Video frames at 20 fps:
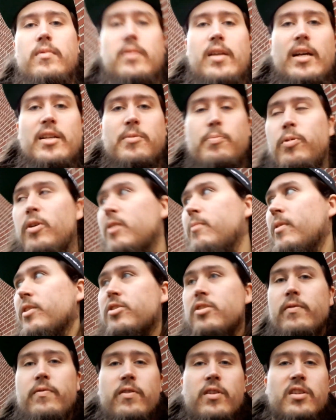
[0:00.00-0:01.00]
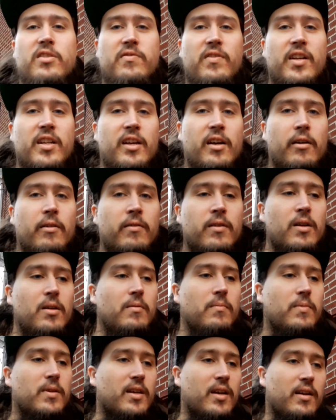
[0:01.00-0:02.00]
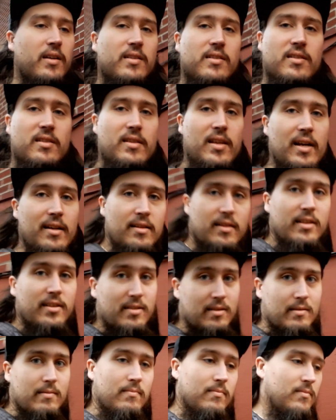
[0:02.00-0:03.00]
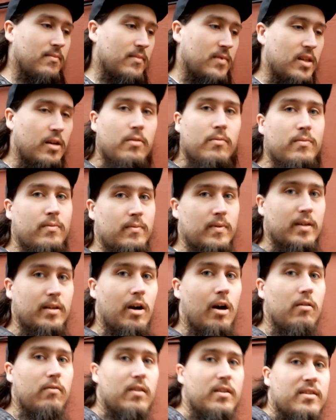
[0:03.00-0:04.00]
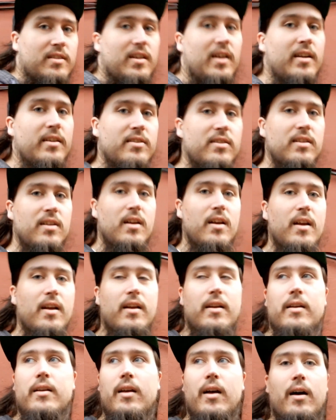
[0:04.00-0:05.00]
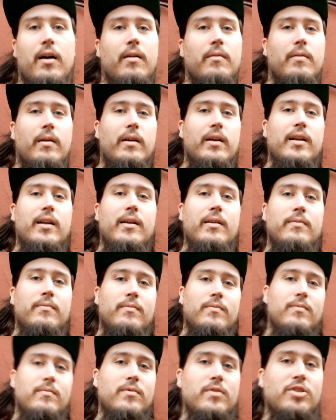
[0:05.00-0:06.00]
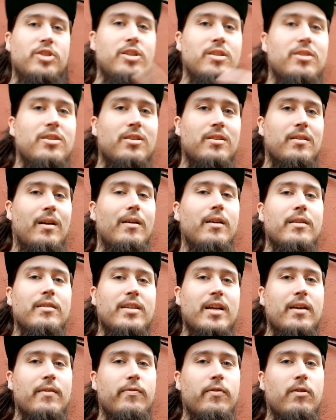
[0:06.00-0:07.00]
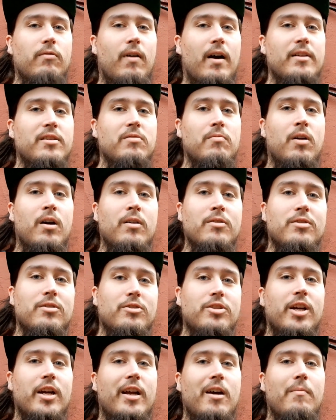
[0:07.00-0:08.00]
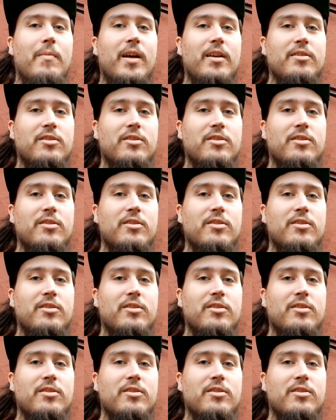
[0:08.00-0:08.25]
that's pretty much it for this video, because this car runs nice. I'm gonna take it for a ride tomorrow, so check out my